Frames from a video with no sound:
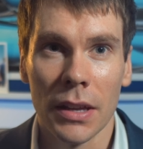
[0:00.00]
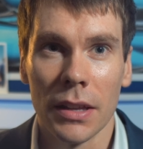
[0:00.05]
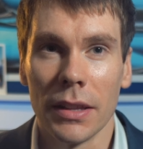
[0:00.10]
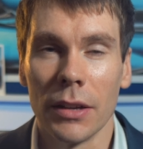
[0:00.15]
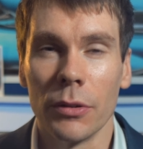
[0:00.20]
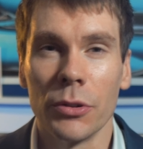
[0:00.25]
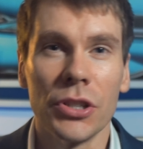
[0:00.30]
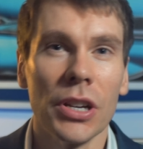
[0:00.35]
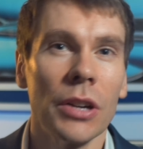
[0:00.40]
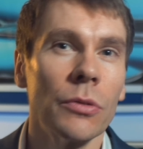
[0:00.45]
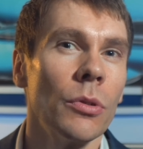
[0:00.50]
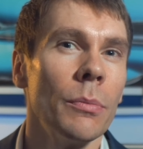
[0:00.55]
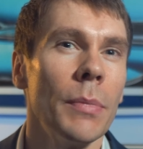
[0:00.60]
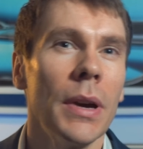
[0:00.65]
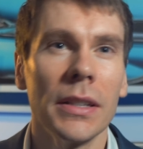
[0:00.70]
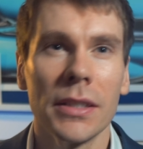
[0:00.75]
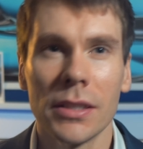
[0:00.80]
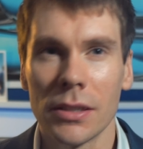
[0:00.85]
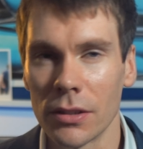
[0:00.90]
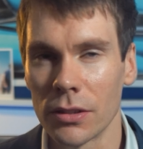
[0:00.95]
There are general
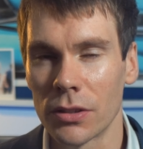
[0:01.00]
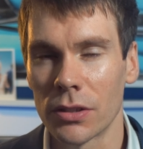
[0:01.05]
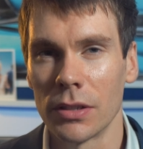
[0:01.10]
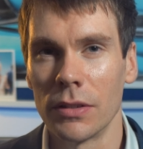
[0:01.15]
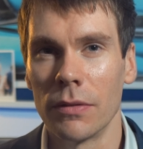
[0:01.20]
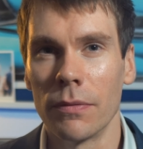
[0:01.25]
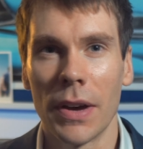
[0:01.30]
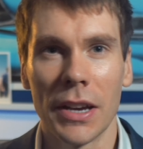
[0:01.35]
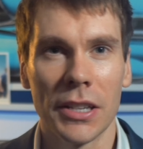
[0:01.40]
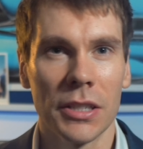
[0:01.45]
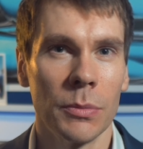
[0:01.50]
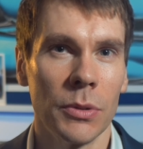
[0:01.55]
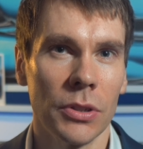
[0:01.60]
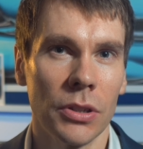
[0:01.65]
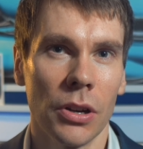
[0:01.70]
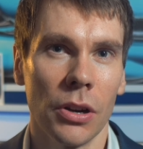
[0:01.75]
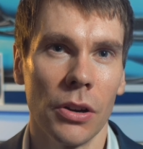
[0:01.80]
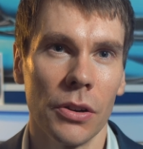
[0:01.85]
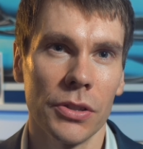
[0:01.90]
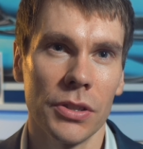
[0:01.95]
maintenance and
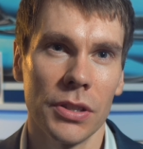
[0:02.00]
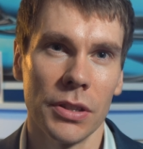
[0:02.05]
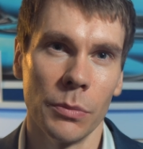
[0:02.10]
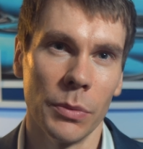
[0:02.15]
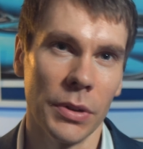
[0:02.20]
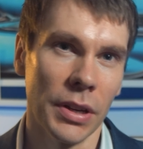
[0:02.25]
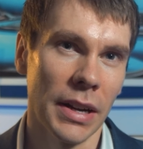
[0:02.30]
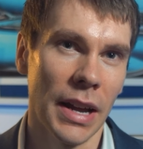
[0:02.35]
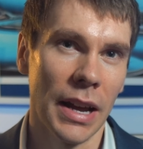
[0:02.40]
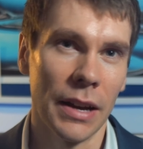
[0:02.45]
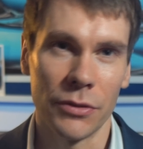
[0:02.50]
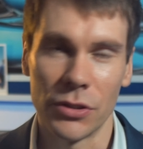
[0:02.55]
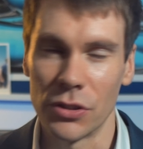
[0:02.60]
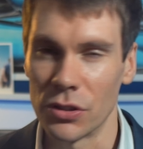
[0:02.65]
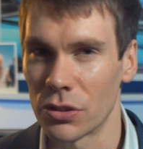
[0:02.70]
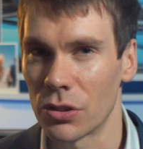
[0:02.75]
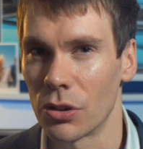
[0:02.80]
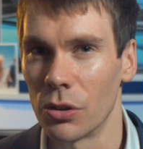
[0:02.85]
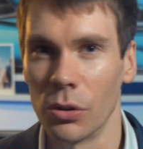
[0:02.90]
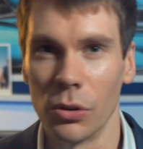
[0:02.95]
investment costs that we're going to have to
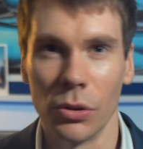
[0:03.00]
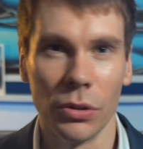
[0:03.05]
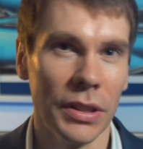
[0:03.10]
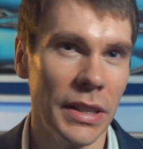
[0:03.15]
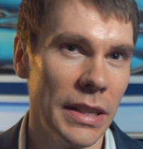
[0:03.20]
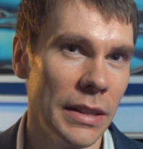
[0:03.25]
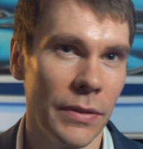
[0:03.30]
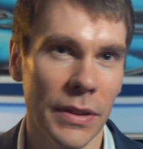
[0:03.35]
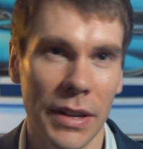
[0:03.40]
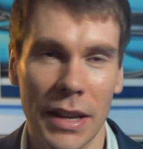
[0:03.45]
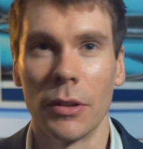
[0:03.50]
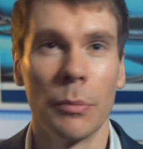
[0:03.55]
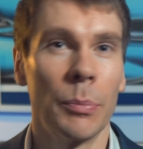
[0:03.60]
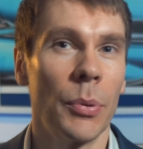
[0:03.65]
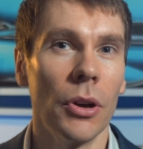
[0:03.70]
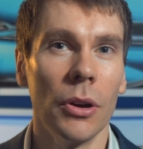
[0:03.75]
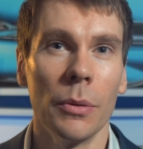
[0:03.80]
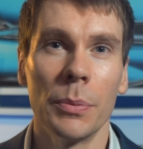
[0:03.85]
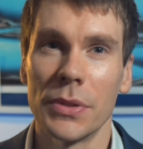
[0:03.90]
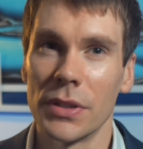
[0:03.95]
just call even for the
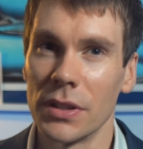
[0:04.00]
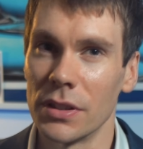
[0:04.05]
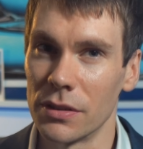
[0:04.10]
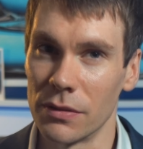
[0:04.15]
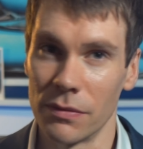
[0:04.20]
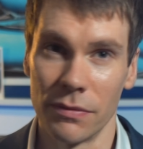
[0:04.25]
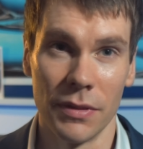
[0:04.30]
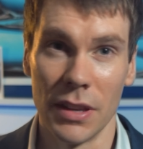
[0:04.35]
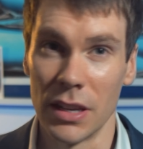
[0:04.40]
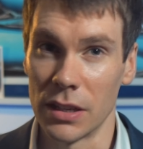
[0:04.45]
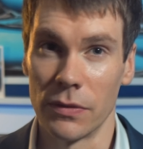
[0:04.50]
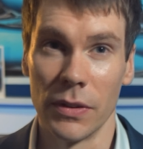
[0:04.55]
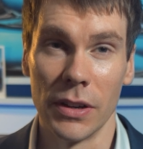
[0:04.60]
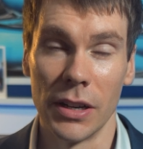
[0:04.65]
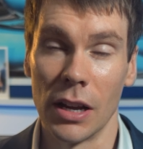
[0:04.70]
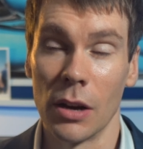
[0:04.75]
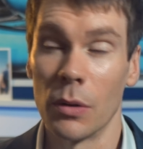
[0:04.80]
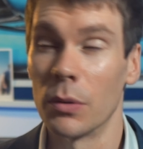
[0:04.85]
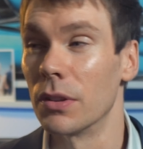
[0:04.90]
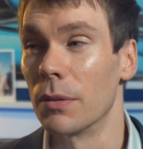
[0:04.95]
purposes of this
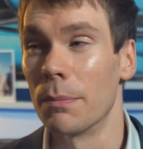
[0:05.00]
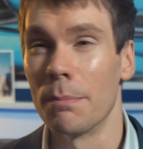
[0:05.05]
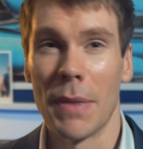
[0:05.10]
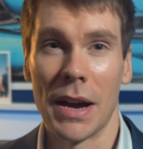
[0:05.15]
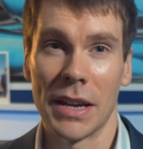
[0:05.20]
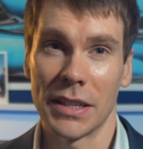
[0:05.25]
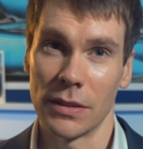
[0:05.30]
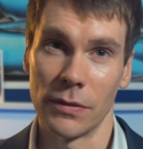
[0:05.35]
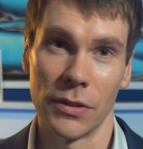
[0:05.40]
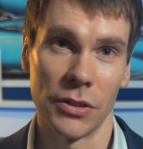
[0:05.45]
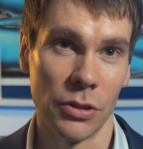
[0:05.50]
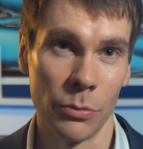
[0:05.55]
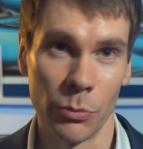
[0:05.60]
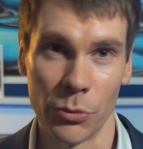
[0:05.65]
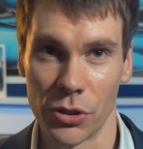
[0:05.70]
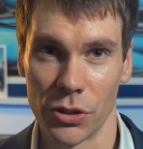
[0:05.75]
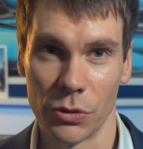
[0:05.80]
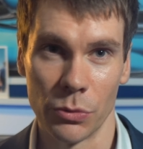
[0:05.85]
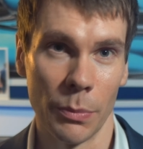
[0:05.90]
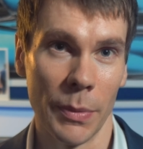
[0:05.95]
video and the massive
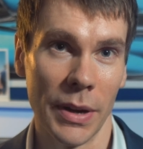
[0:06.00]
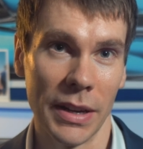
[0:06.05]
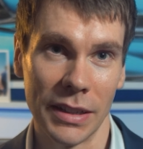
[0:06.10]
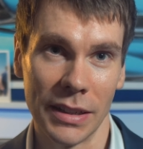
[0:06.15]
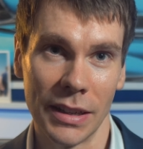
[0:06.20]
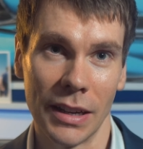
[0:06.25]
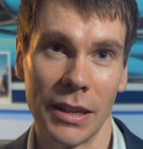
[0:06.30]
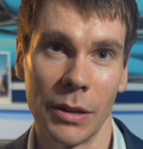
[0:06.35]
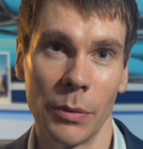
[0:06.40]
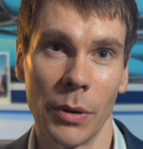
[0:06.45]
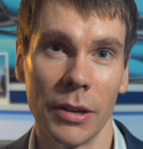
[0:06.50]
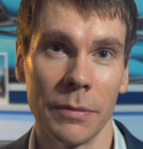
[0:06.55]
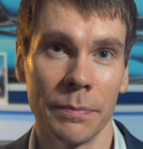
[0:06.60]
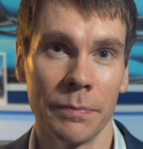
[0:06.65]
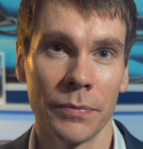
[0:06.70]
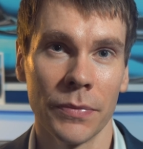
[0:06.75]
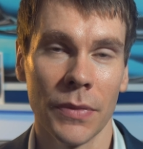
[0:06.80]
assumptions we're making anyway.